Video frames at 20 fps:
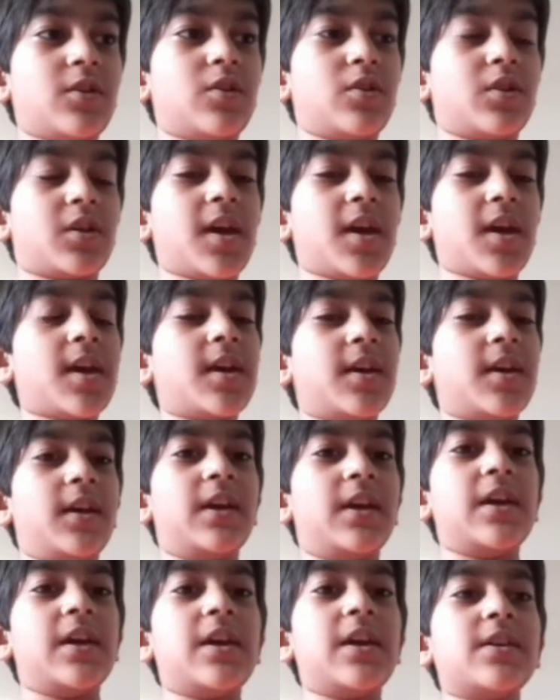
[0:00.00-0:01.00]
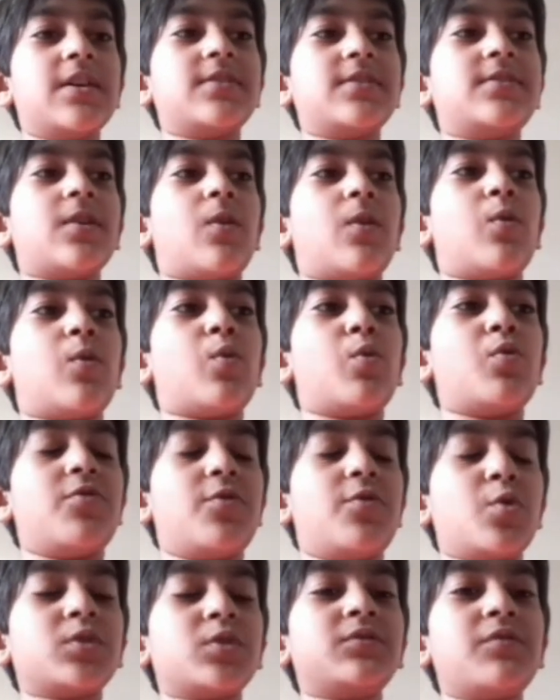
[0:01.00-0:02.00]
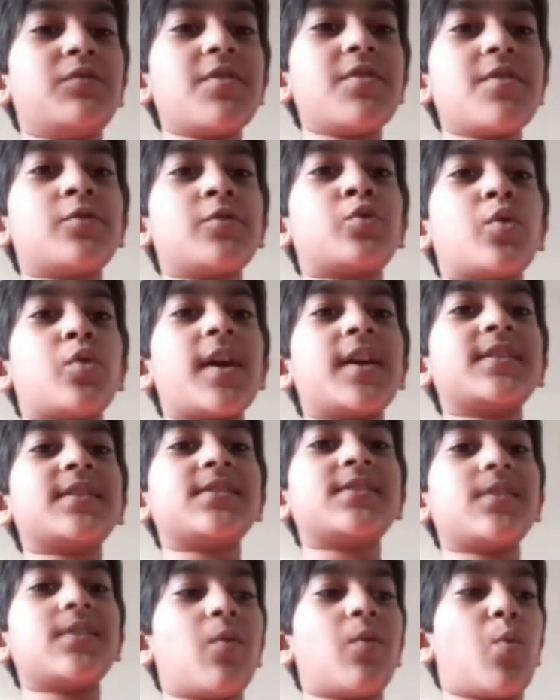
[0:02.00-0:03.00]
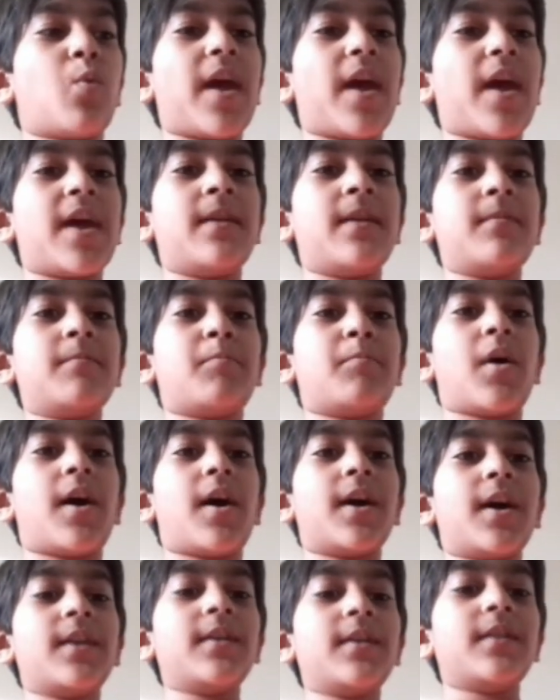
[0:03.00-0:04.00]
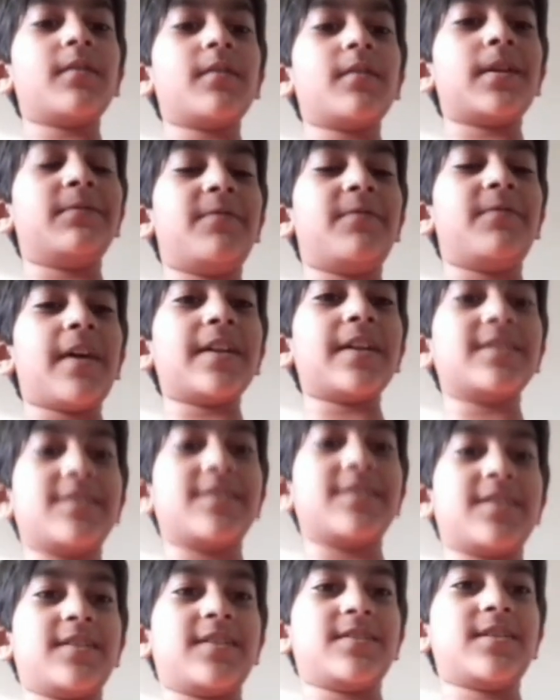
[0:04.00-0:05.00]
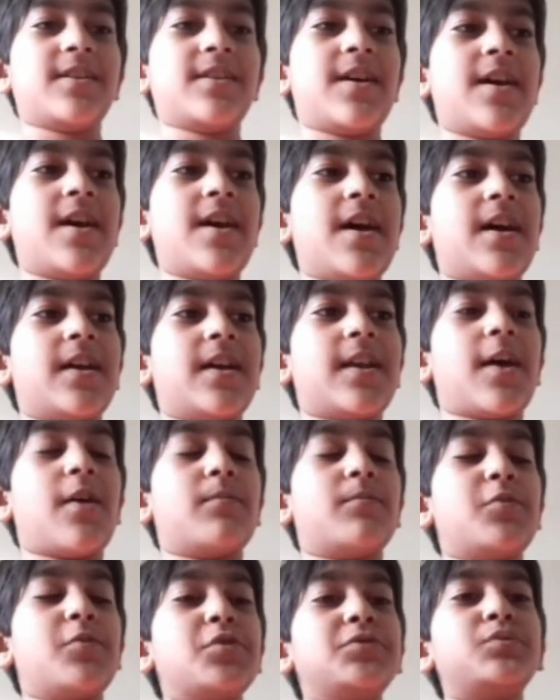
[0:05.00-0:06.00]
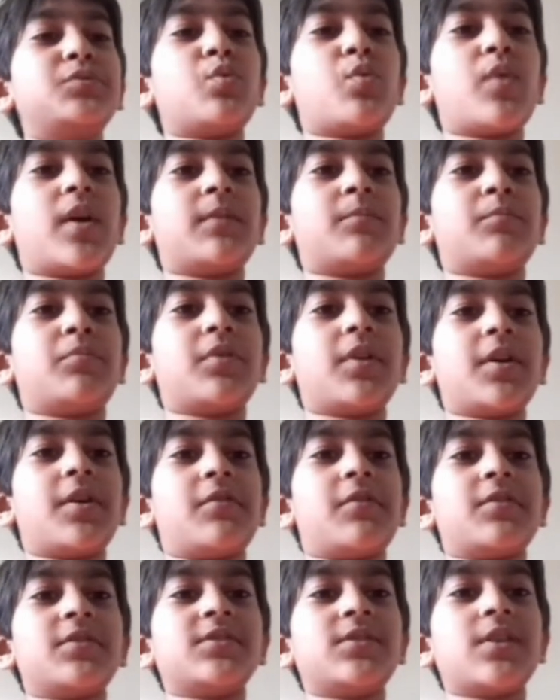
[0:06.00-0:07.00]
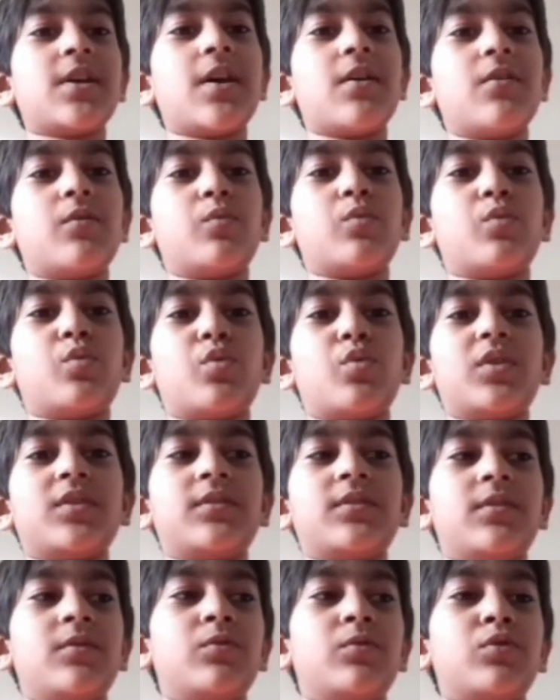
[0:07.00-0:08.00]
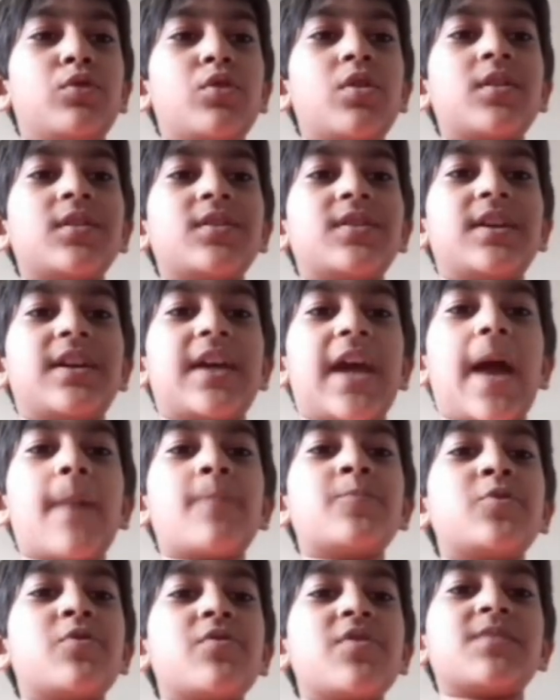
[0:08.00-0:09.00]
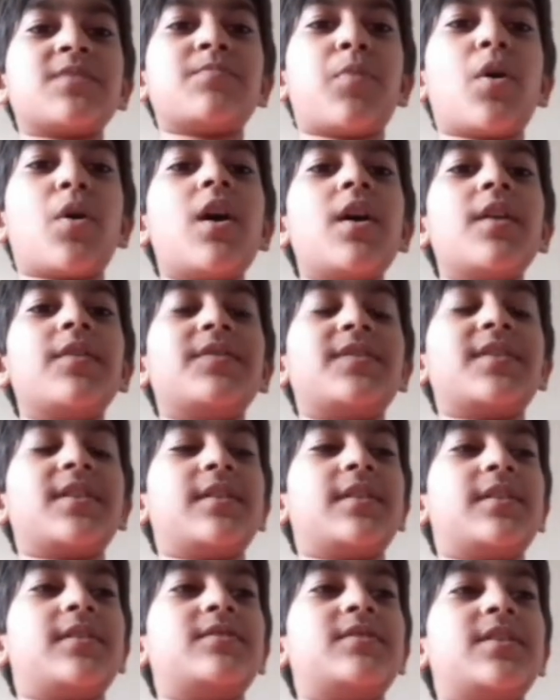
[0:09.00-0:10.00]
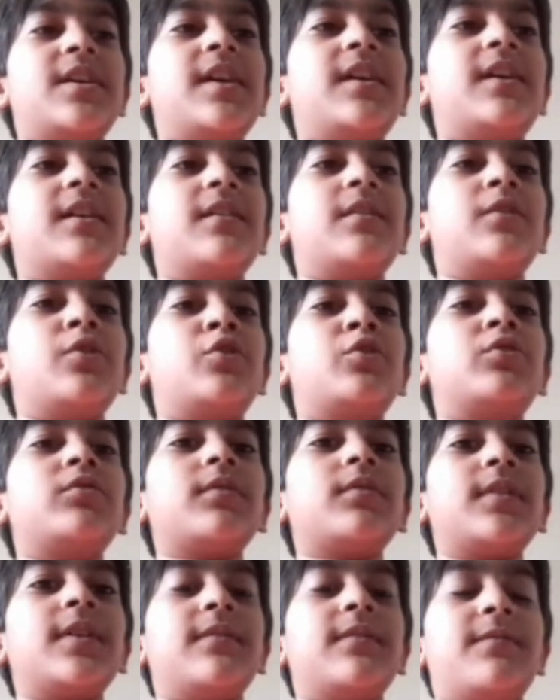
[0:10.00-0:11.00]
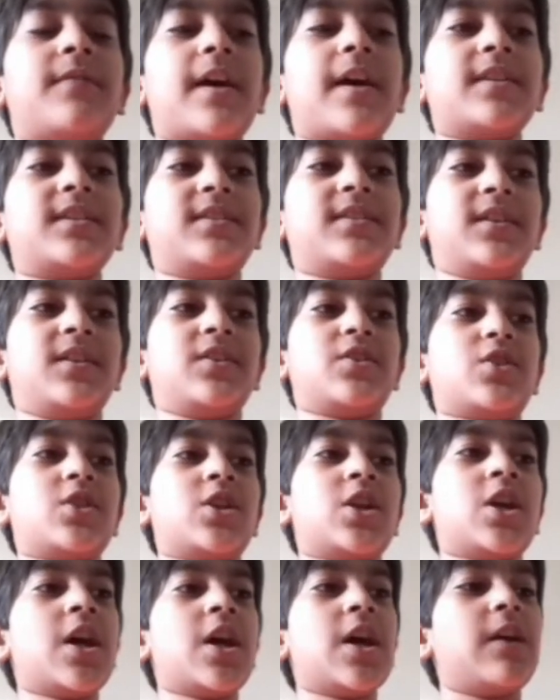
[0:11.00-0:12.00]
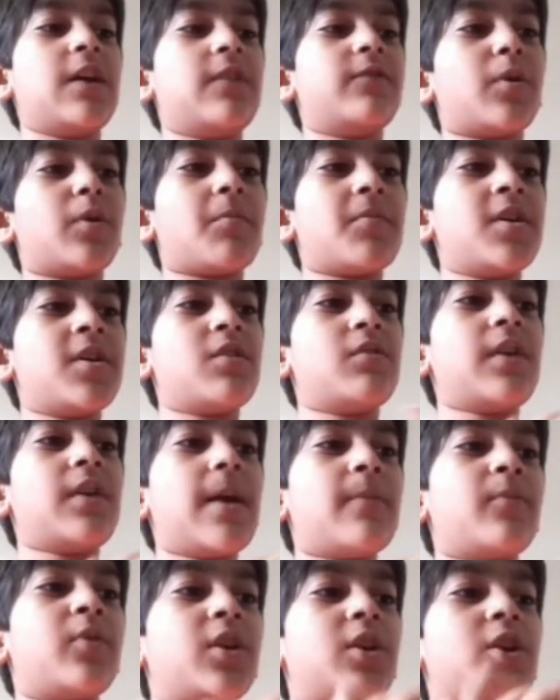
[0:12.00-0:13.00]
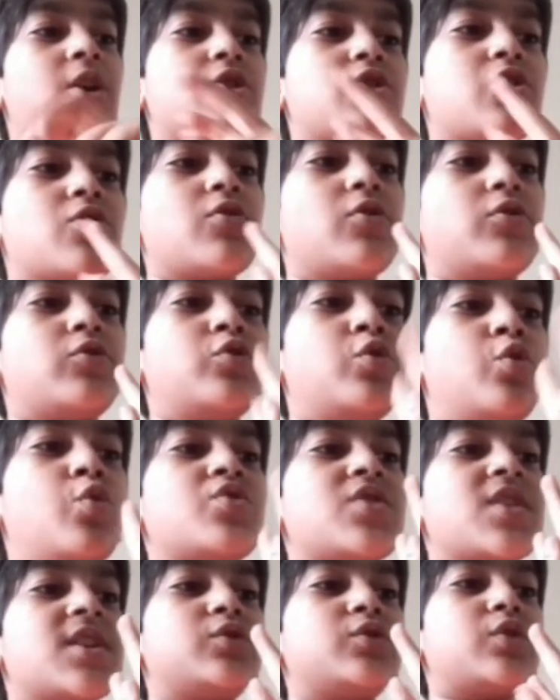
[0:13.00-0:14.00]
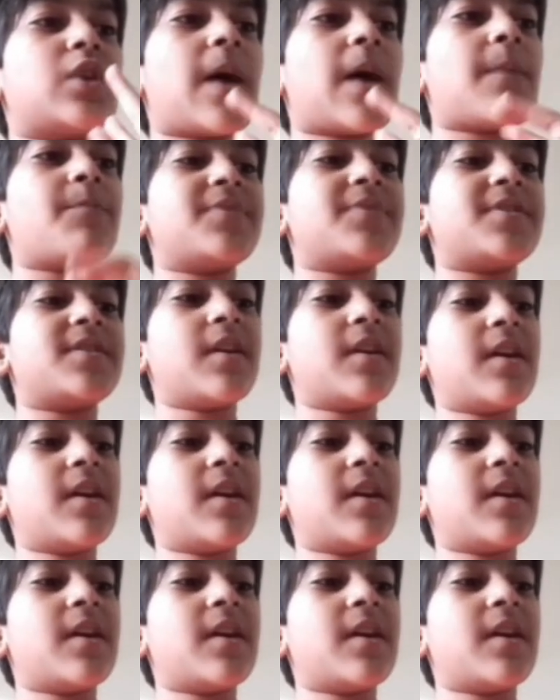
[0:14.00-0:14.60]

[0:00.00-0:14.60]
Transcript: Okay, so those were the tricks when pawn advances. Now most white players would look to capture this pawn to take an early advantage. From here I'm going to show you 2 chess traps.